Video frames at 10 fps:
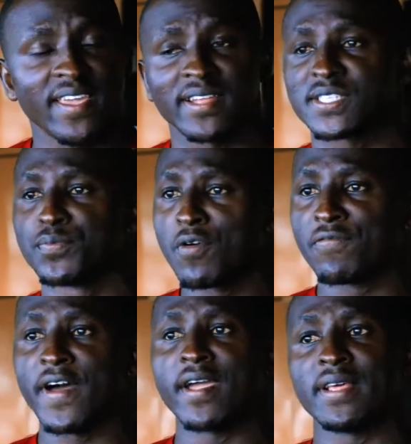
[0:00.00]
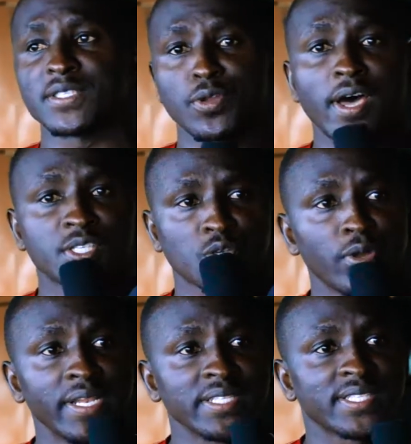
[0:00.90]
and it's more violence on our
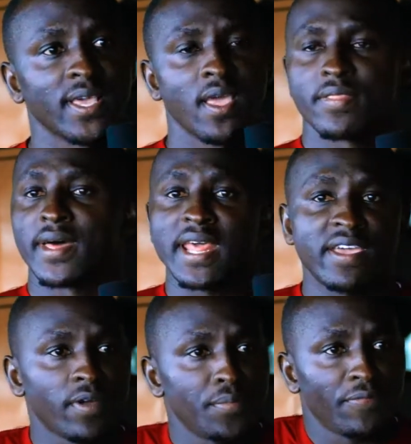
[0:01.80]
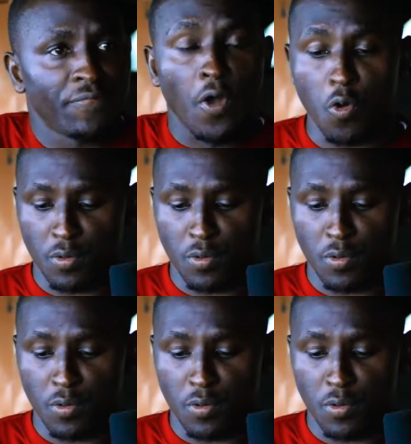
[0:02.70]
screens than ever before.